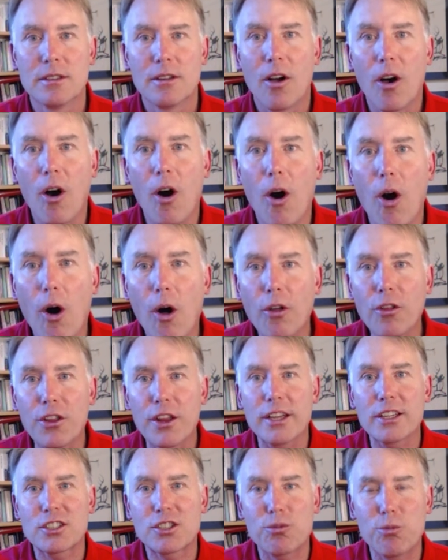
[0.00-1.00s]
All
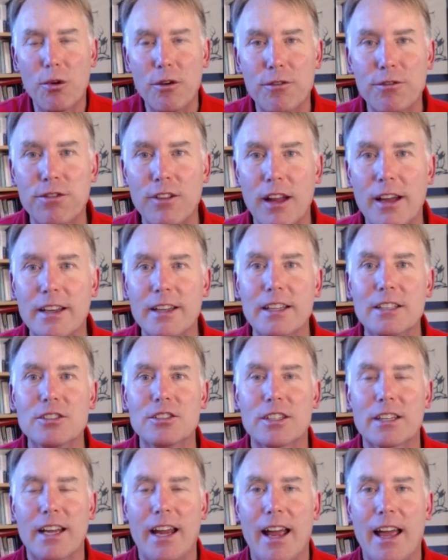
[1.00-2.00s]
this will flood into
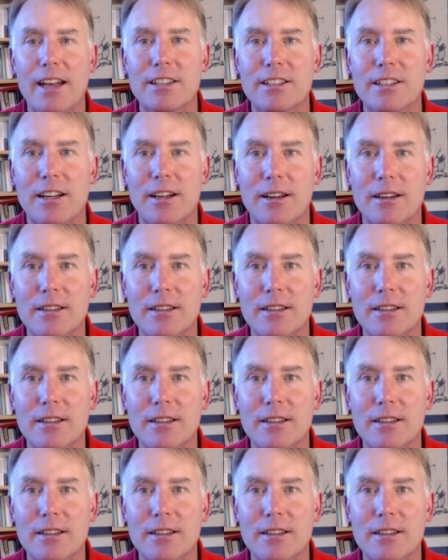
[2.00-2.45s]
Canada